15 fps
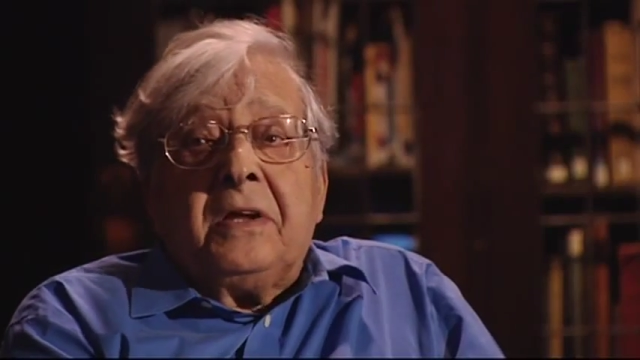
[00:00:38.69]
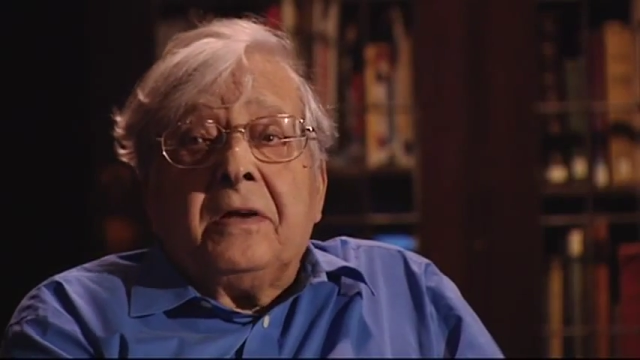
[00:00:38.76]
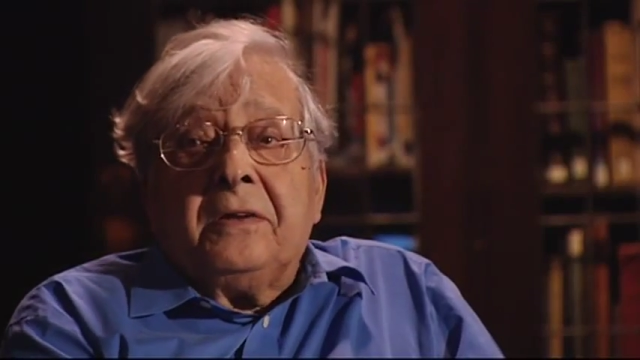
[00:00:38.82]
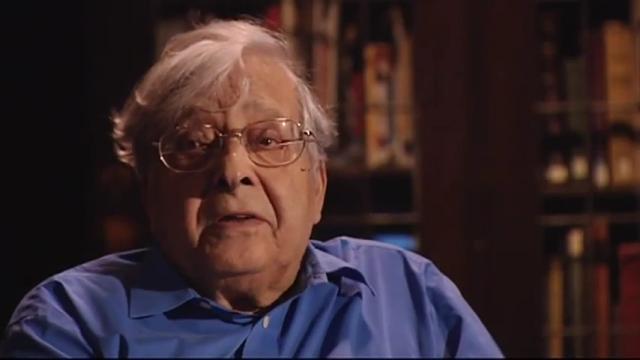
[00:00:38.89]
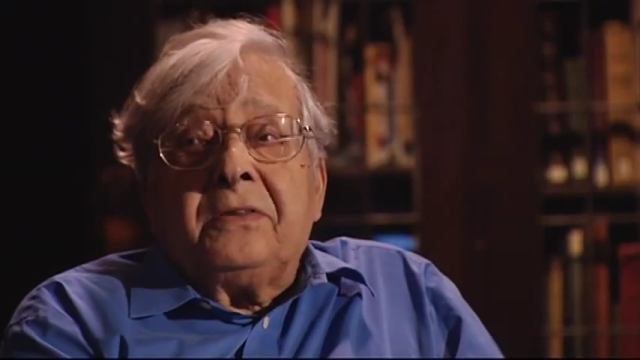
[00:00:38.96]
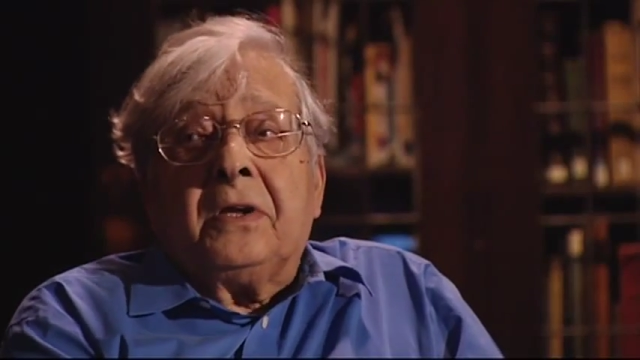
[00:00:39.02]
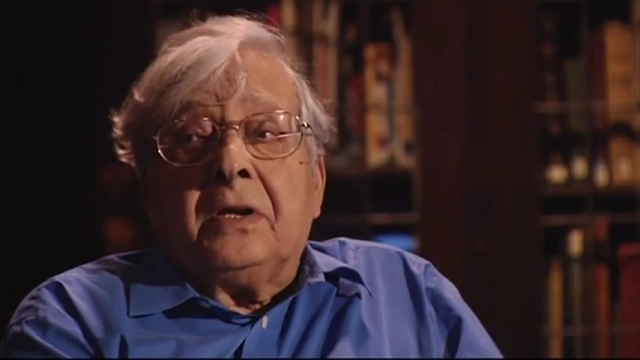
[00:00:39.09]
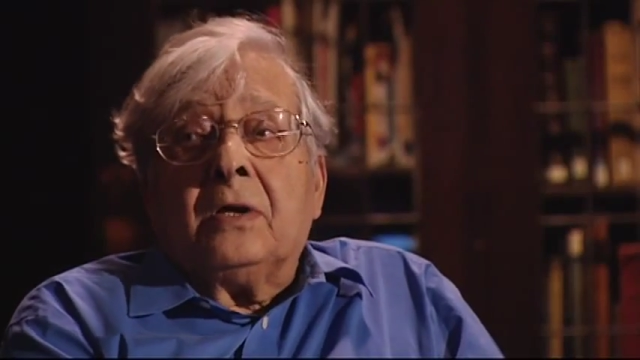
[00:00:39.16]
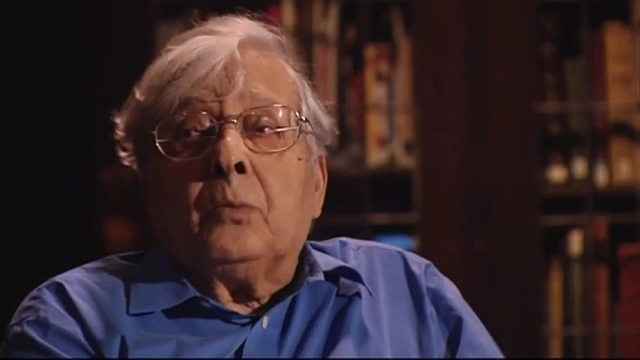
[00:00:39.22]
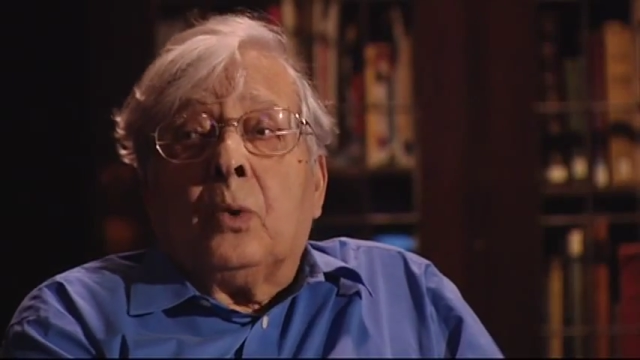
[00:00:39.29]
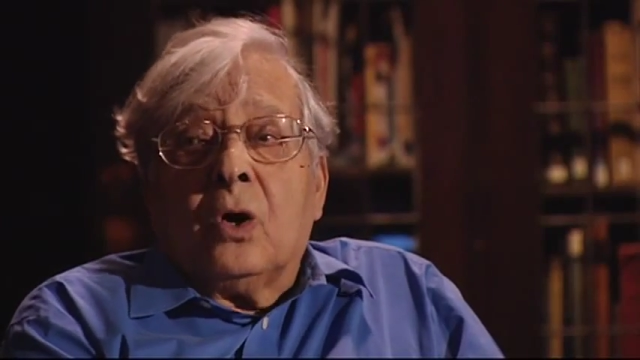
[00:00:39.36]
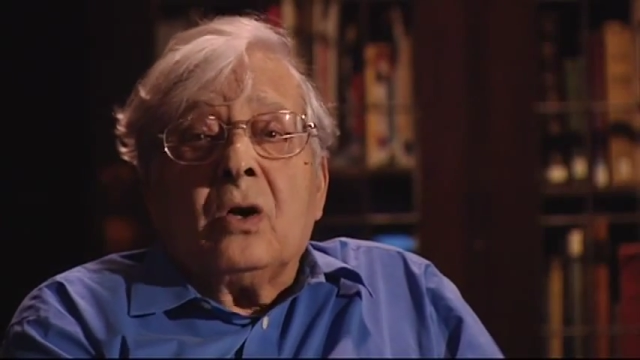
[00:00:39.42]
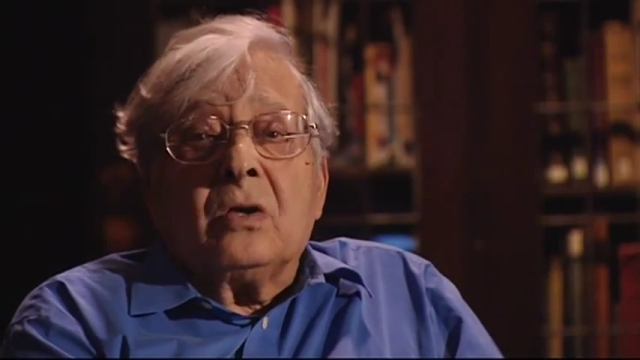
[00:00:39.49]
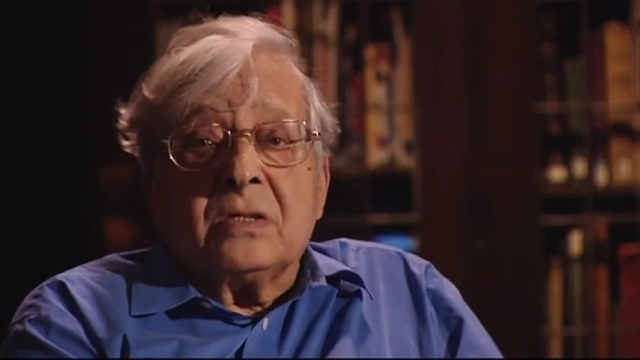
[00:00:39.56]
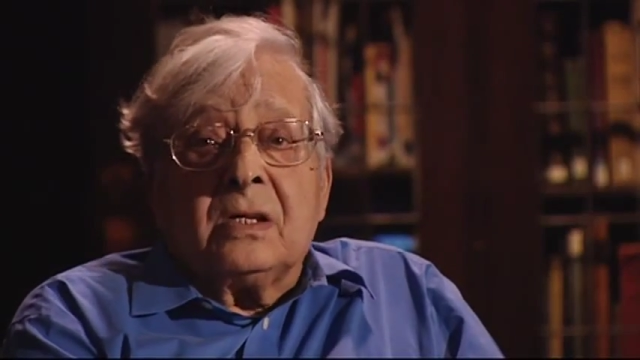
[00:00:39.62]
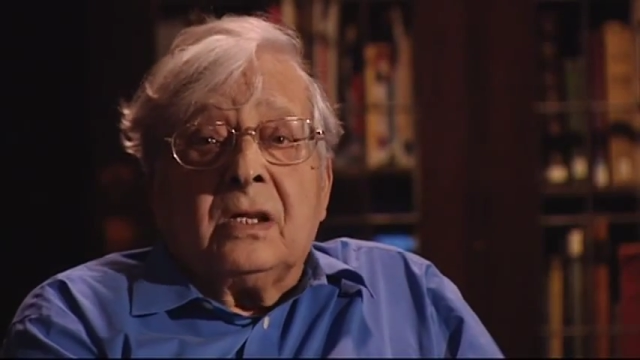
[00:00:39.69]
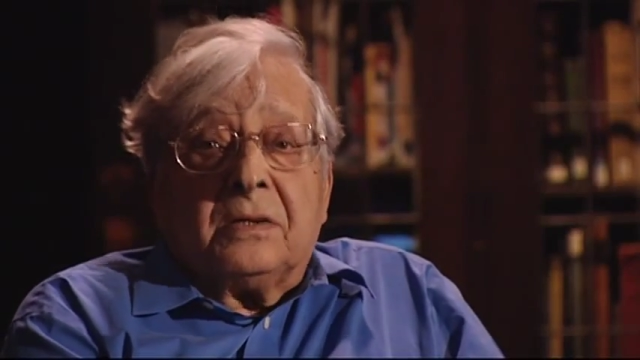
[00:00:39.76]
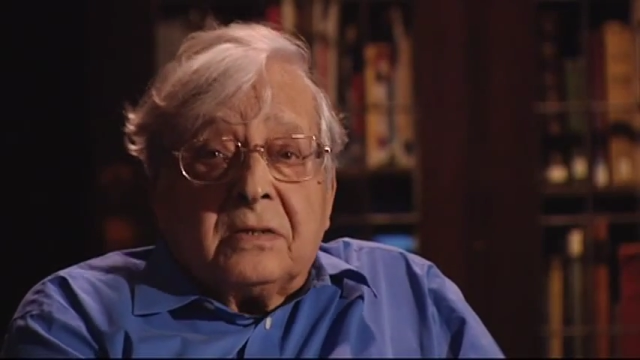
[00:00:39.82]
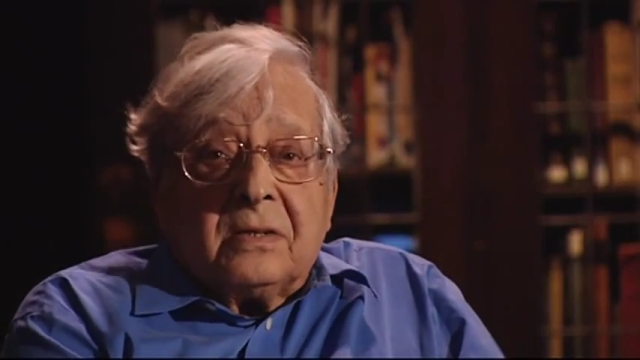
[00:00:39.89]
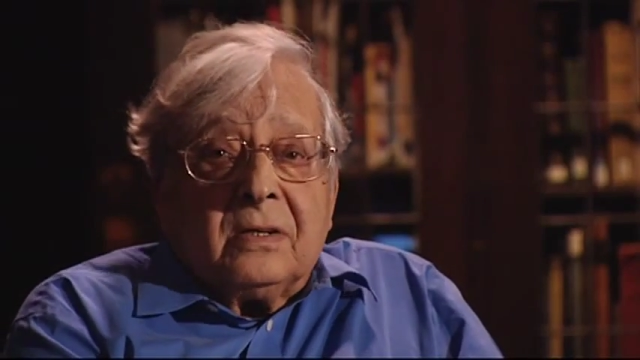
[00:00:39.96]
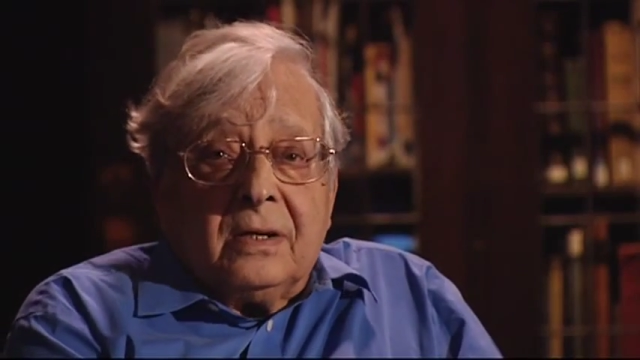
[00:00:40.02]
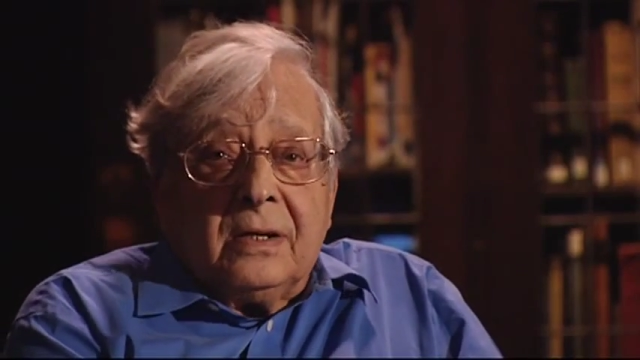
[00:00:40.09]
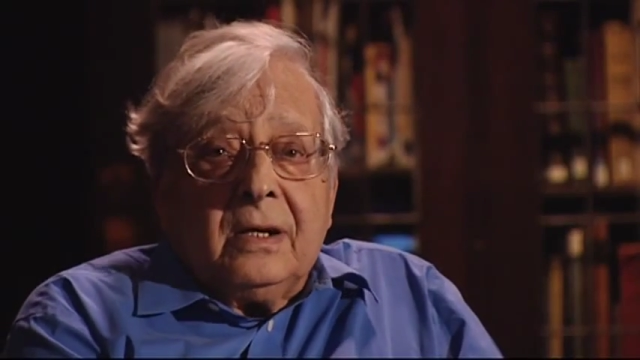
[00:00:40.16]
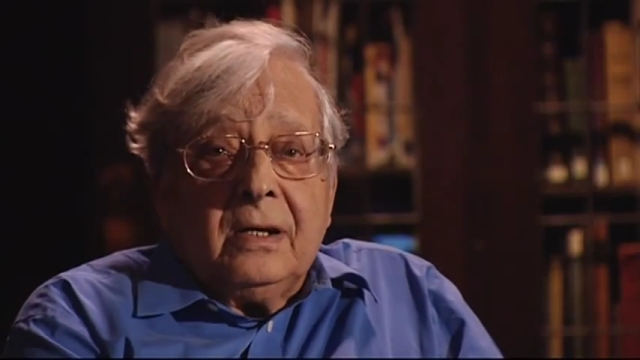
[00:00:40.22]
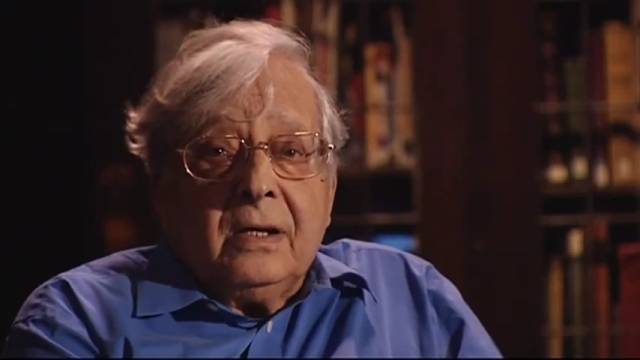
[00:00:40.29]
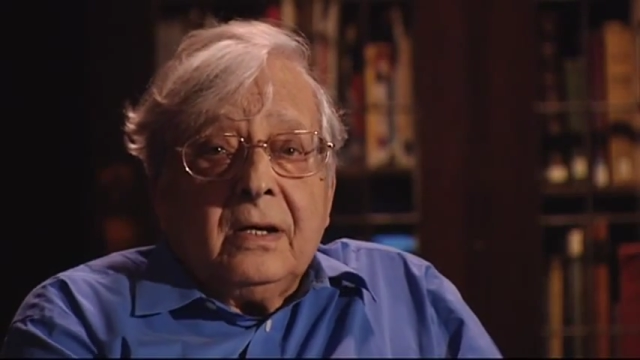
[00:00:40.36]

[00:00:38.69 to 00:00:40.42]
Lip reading: and thinner walls, literally.